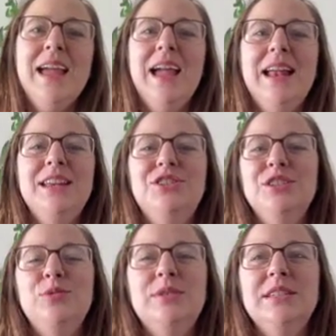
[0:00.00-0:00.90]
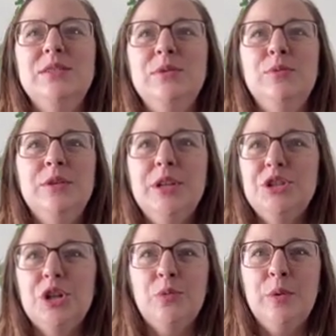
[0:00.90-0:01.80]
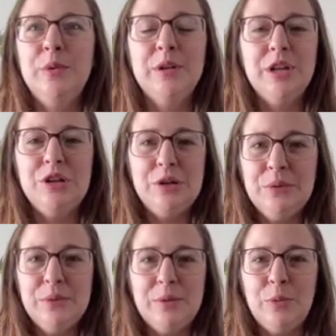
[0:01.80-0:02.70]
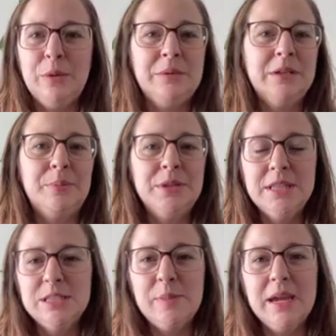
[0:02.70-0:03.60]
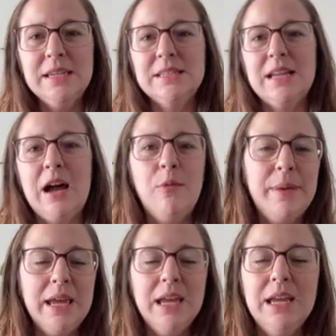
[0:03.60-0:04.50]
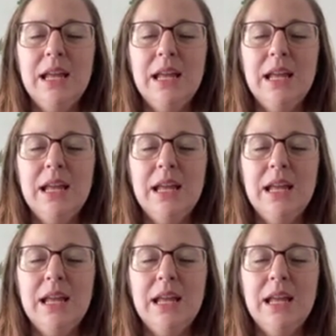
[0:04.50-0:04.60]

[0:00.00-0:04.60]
And it just was, we weren't really sure what we were going to do and where we were going to put the space and how big.